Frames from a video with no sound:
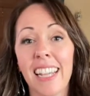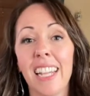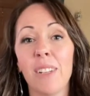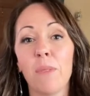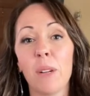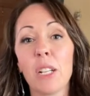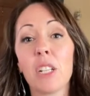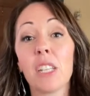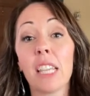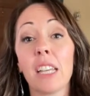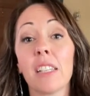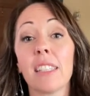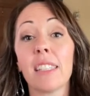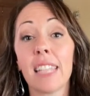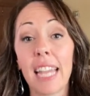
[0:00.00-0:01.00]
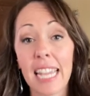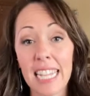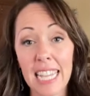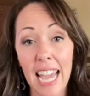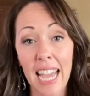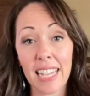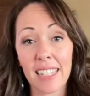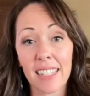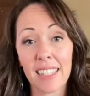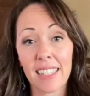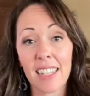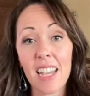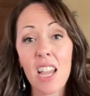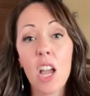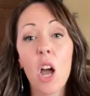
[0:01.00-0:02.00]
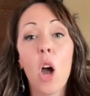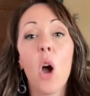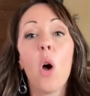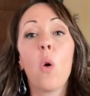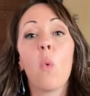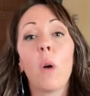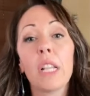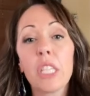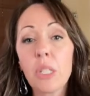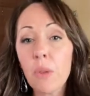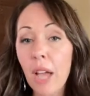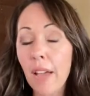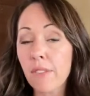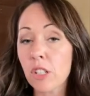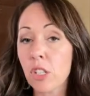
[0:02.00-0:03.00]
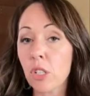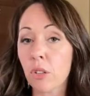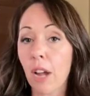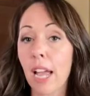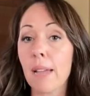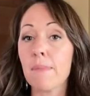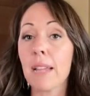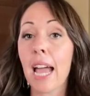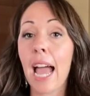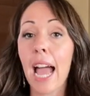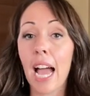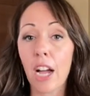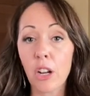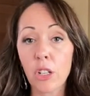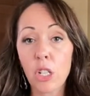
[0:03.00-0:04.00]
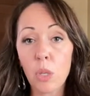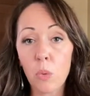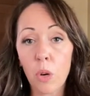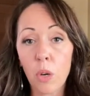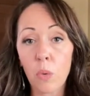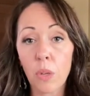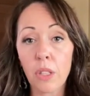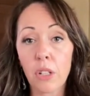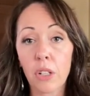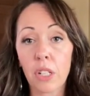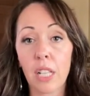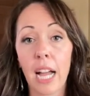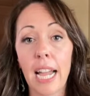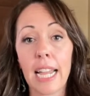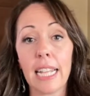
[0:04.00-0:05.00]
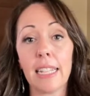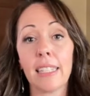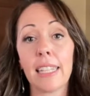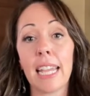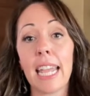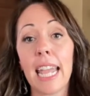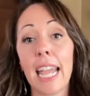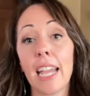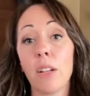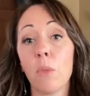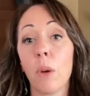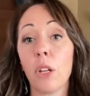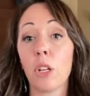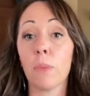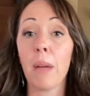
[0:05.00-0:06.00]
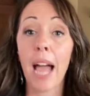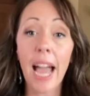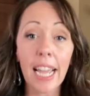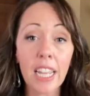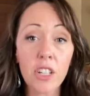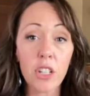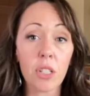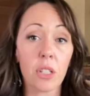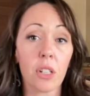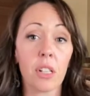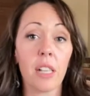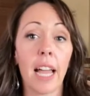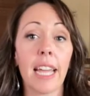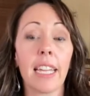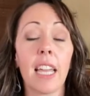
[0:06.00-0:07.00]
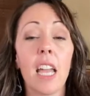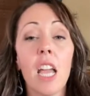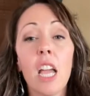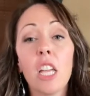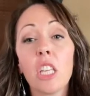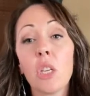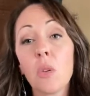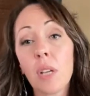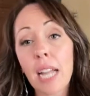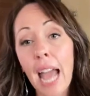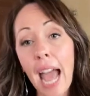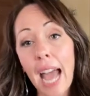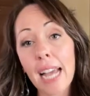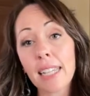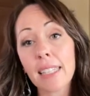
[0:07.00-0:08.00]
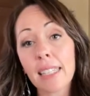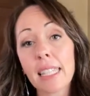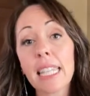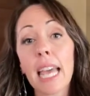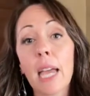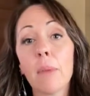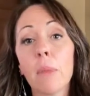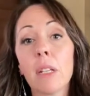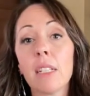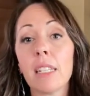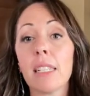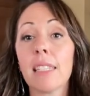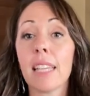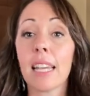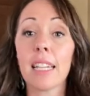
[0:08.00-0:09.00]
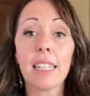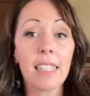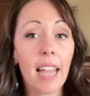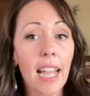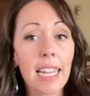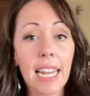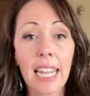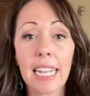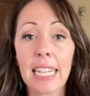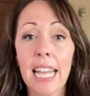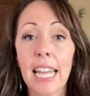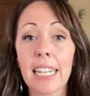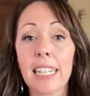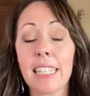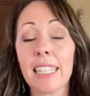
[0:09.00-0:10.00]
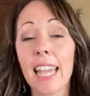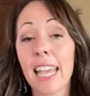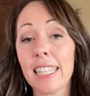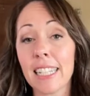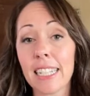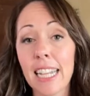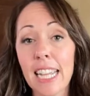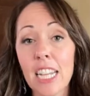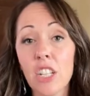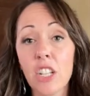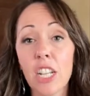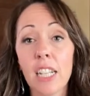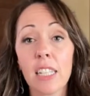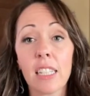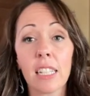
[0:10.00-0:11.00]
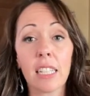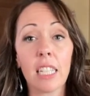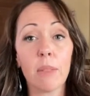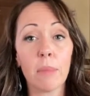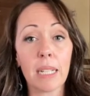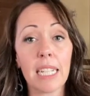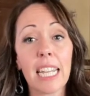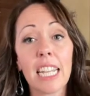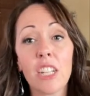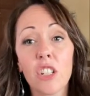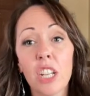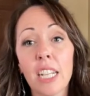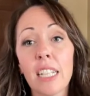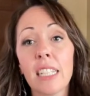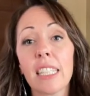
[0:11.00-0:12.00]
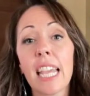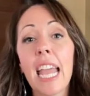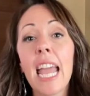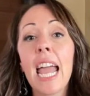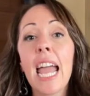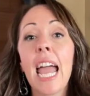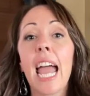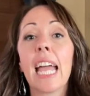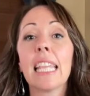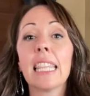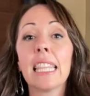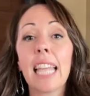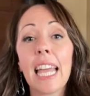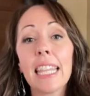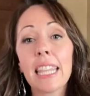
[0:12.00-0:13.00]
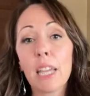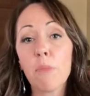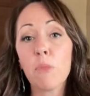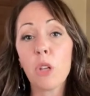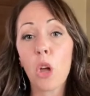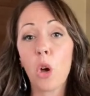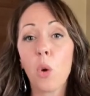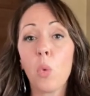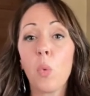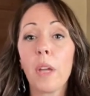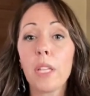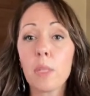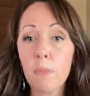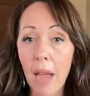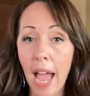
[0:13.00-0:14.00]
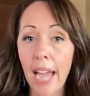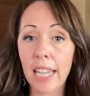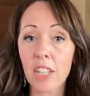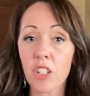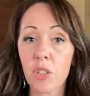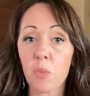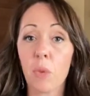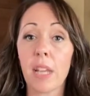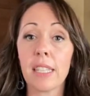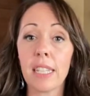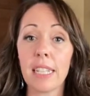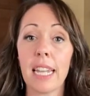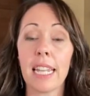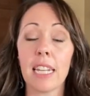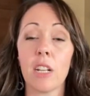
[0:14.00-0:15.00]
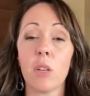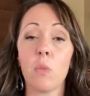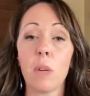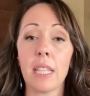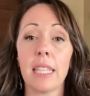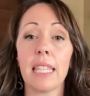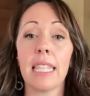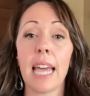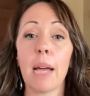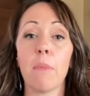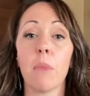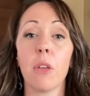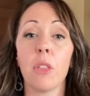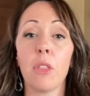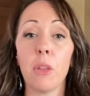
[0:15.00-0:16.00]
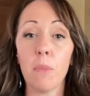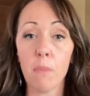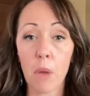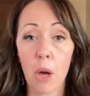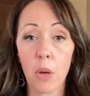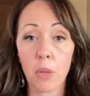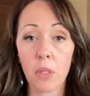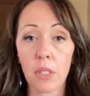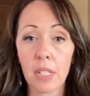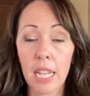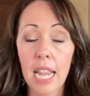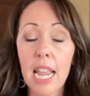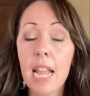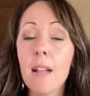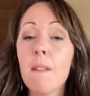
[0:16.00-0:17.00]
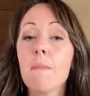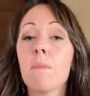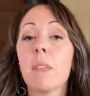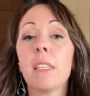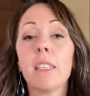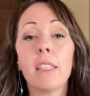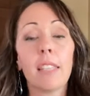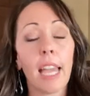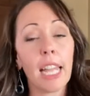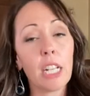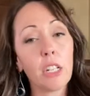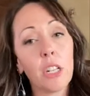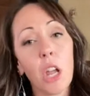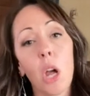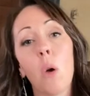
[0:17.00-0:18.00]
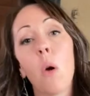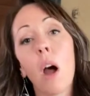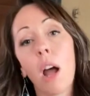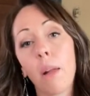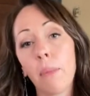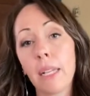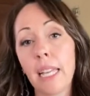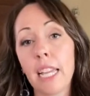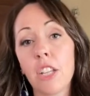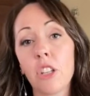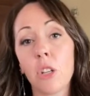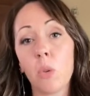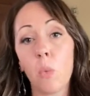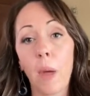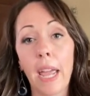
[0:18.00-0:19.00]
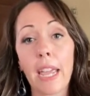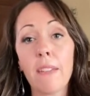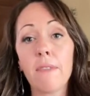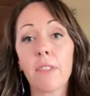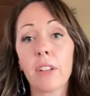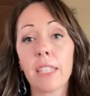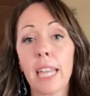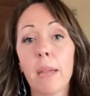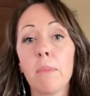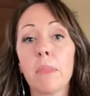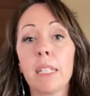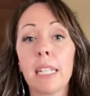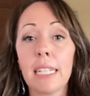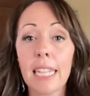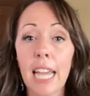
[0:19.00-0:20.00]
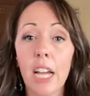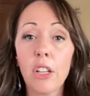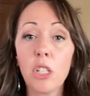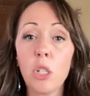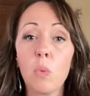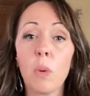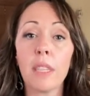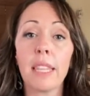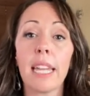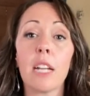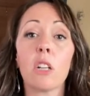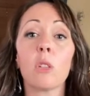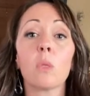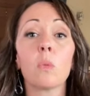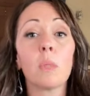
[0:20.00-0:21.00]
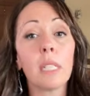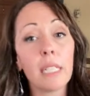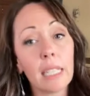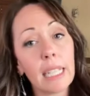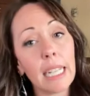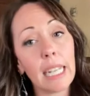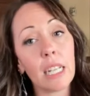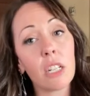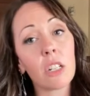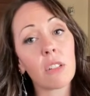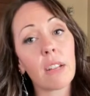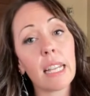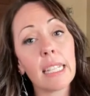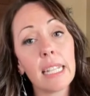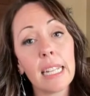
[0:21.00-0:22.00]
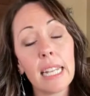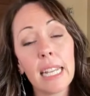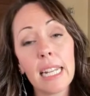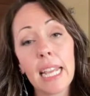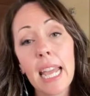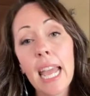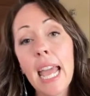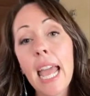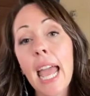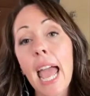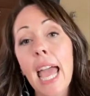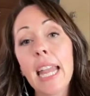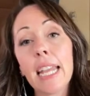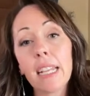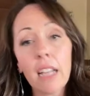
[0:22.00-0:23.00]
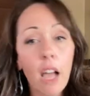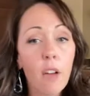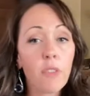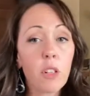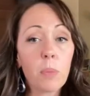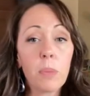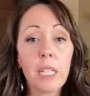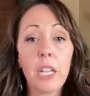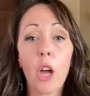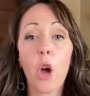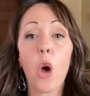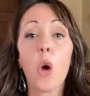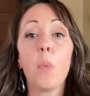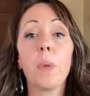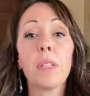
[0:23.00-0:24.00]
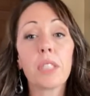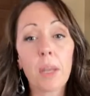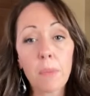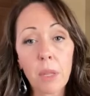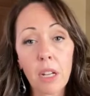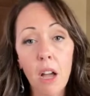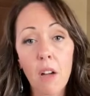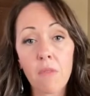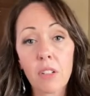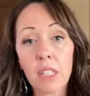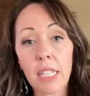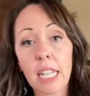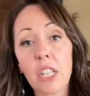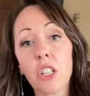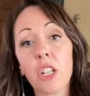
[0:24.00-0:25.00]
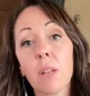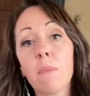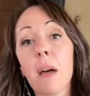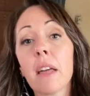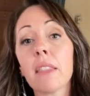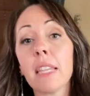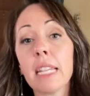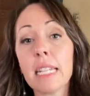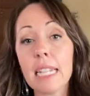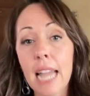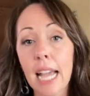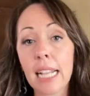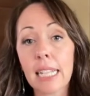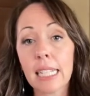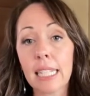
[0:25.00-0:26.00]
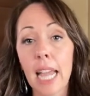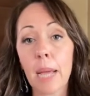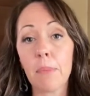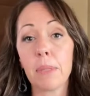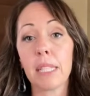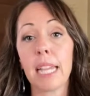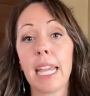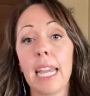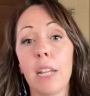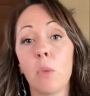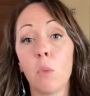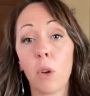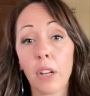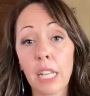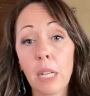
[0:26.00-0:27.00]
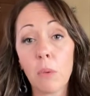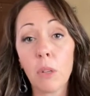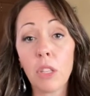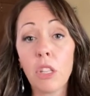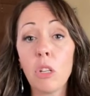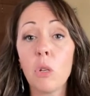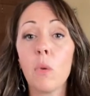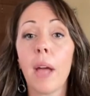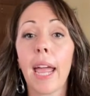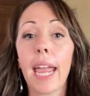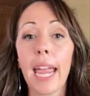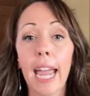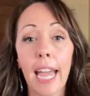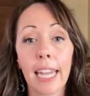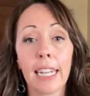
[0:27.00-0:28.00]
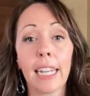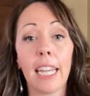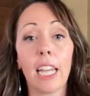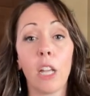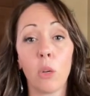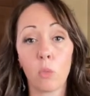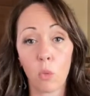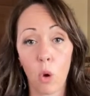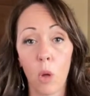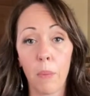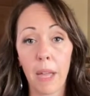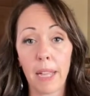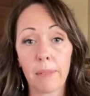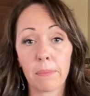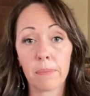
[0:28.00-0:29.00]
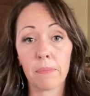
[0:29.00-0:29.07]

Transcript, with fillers: In which they'll say yes. Once you have described how you work with your clients and what your packages look like, you can ask them to set aside any hesitations, limitations, and let them know which package resonated with them the most. This is a no obligation way for them to tell you what they are really interested in, and it comfortably opens up the conversation about the next steps in working with you and enrollment.